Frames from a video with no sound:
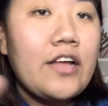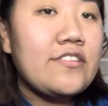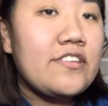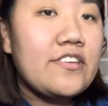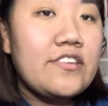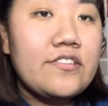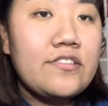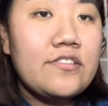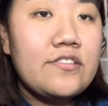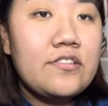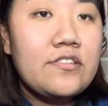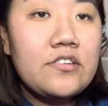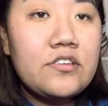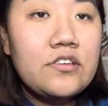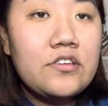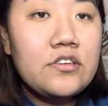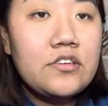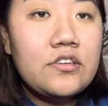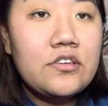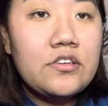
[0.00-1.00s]
taste
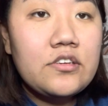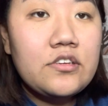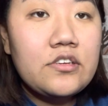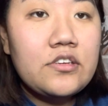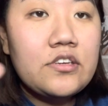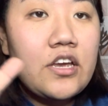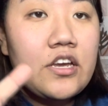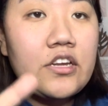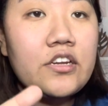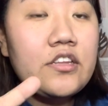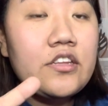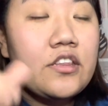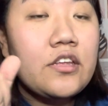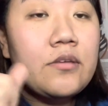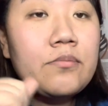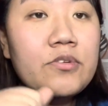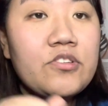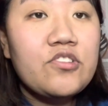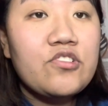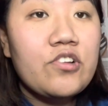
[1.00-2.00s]
anything
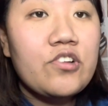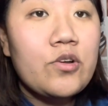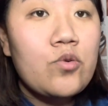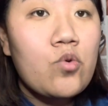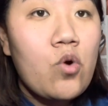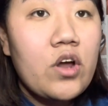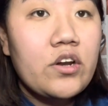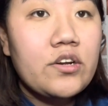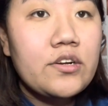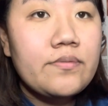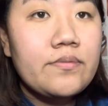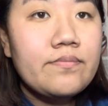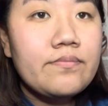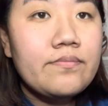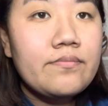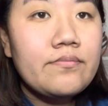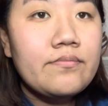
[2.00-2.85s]
but straight water.